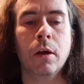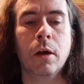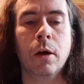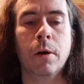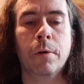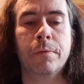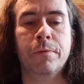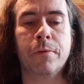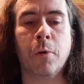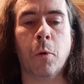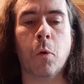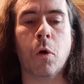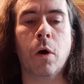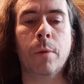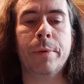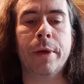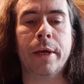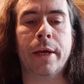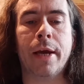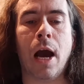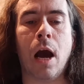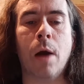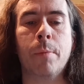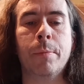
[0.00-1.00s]
For
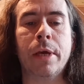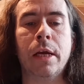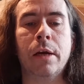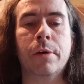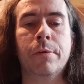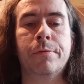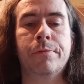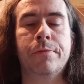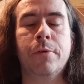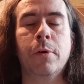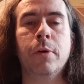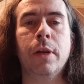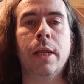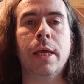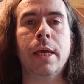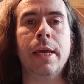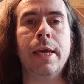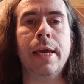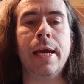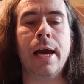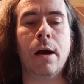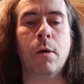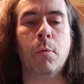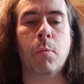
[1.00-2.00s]
becoming fully
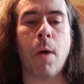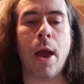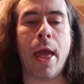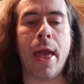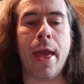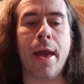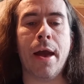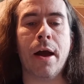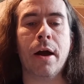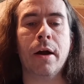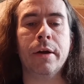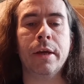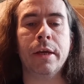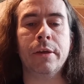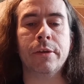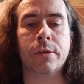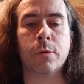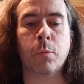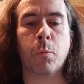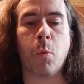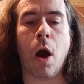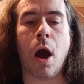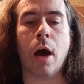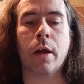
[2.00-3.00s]
aware is
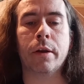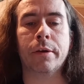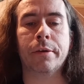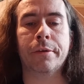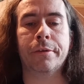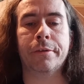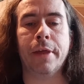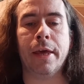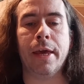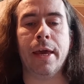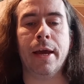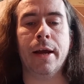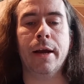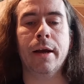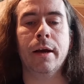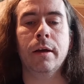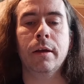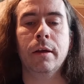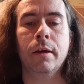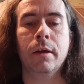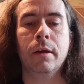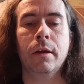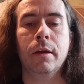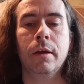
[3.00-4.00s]
one thing,
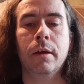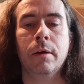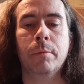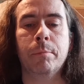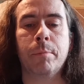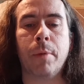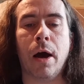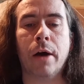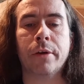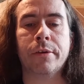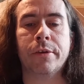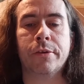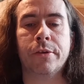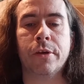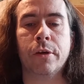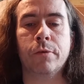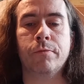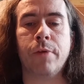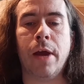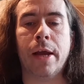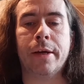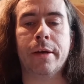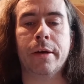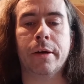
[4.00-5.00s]
but to
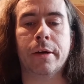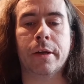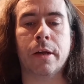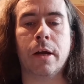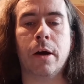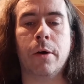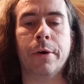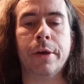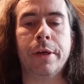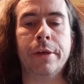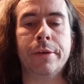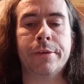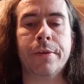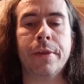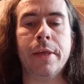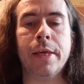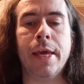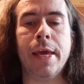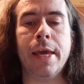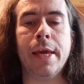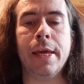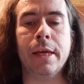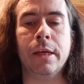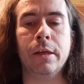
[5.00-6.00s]
recognize
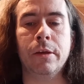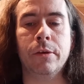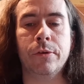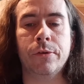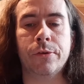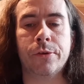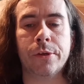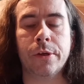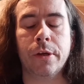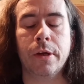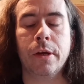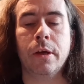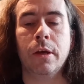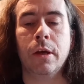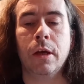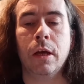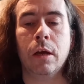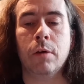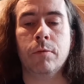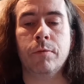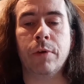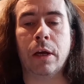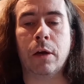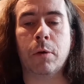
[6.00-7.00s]
the is
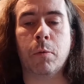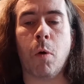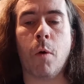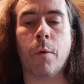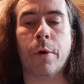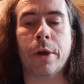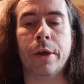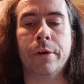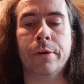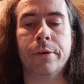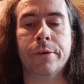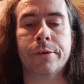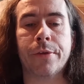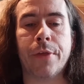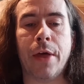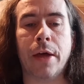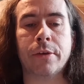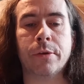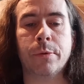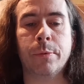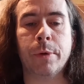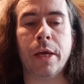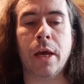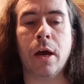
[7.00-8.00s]
requires that
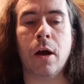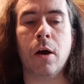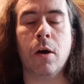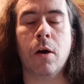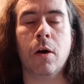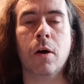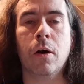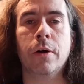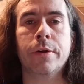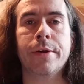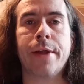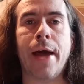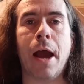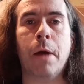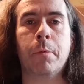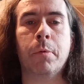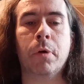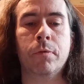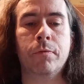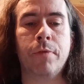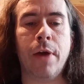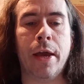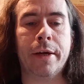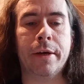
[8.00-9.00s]
we earn our
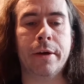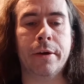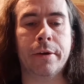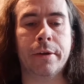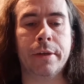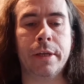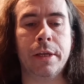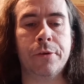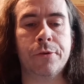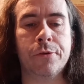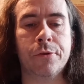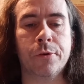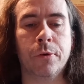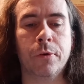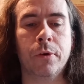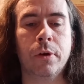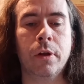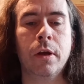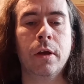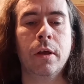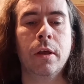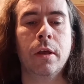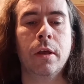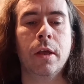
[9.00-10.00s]
recognition
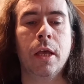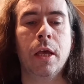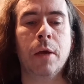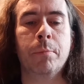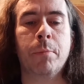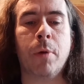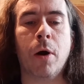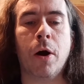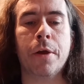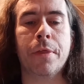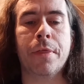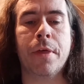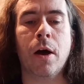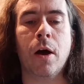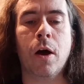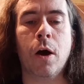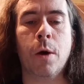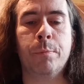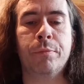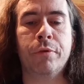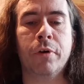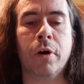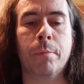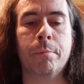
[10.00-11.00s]
by the
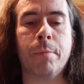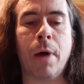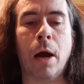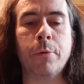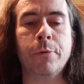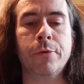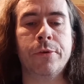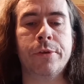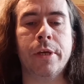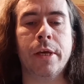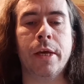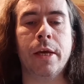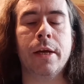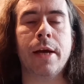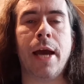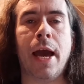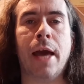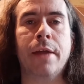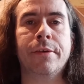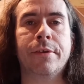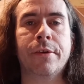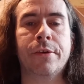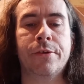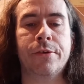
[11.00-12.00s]
promoting
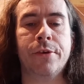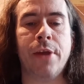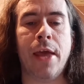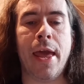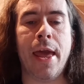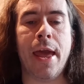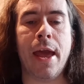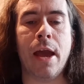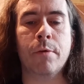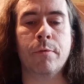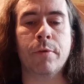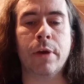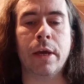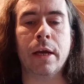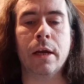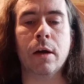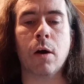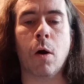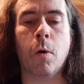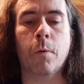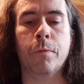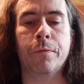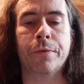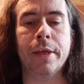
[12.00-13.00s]
and sharing
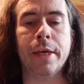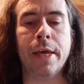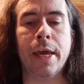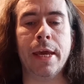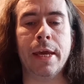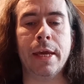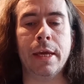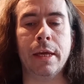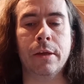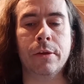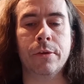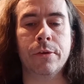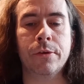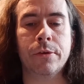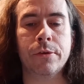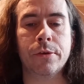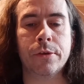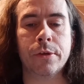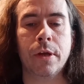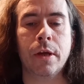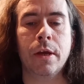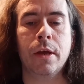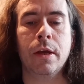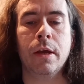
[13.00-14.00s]
of the is,
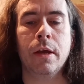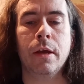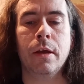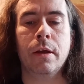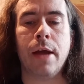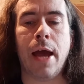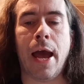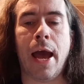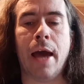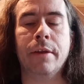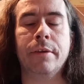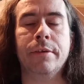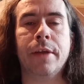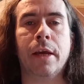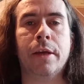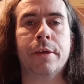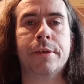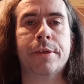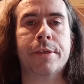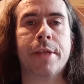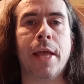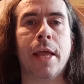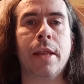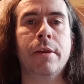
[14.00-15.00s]
and
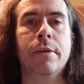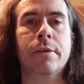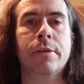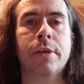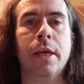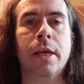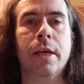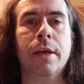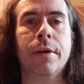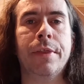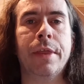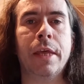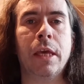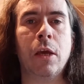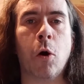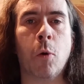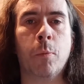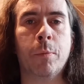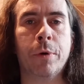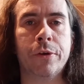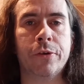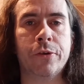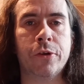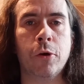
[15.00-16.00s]
extending the
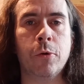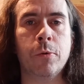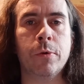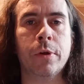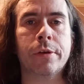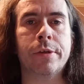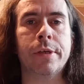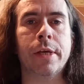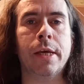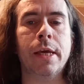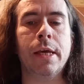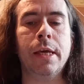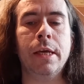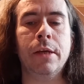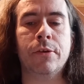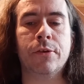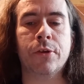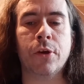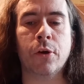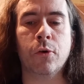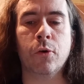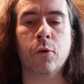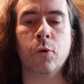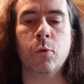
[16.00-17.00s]
opportunity
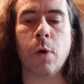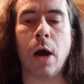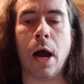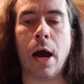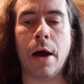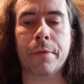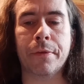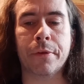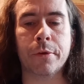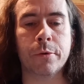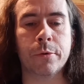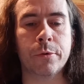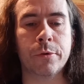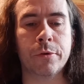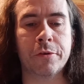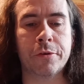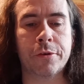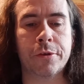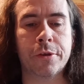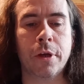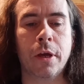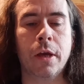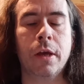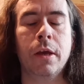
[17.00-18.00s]
to
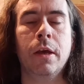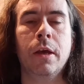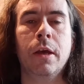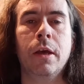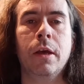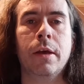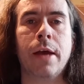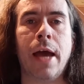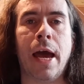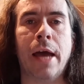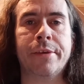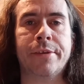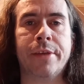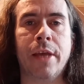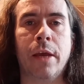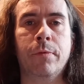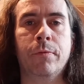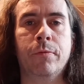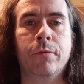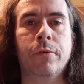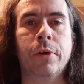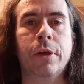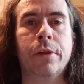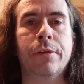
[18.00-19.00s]
others, as
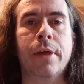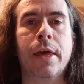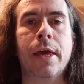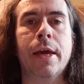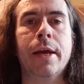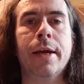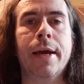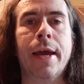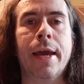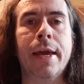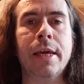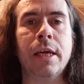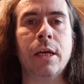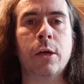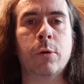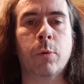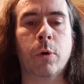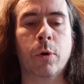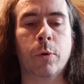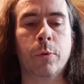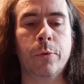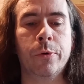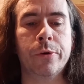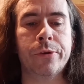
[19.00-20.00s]
everything
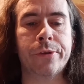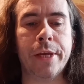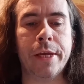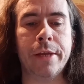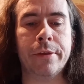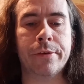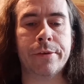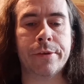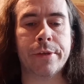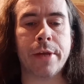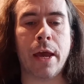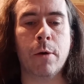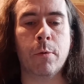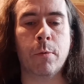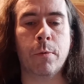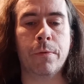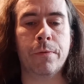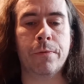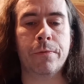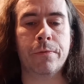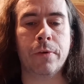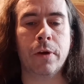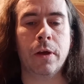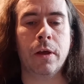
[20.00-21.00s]
equals
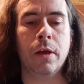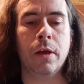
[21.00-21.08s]
itself,